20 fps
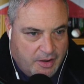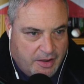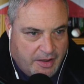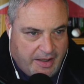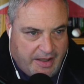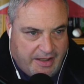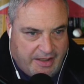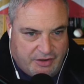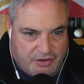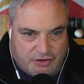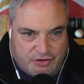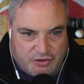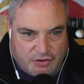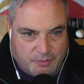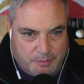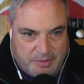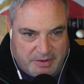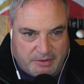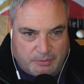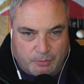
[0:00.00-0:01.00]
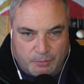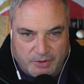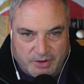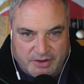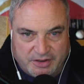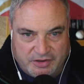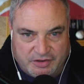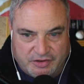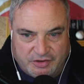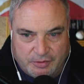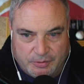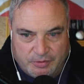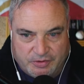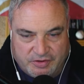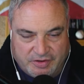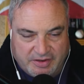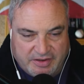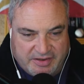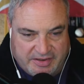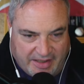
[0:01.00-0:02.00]
and it should be really
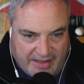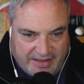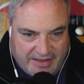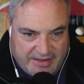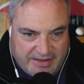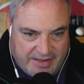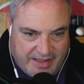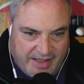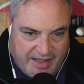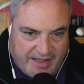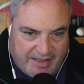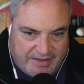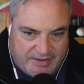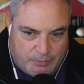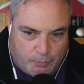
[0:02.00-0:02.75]
juicy day to day